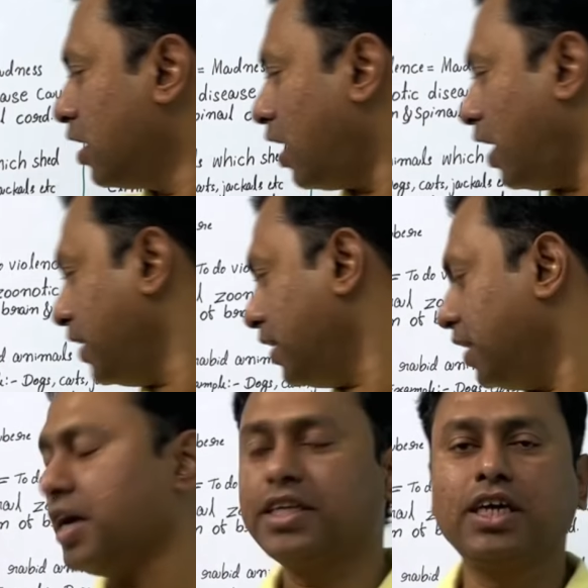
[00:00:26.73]

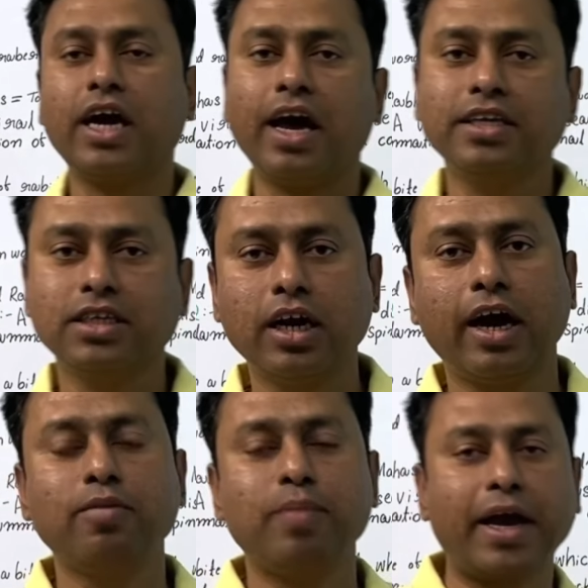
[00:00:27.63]
and HRIG
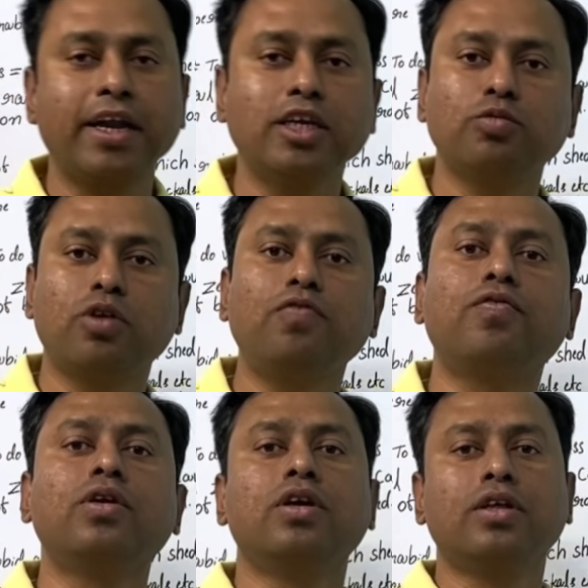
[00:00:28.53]
and mechanism of
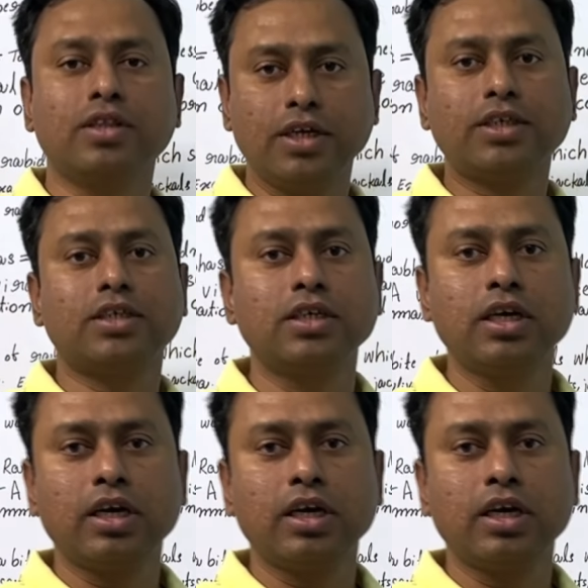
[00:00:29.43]
this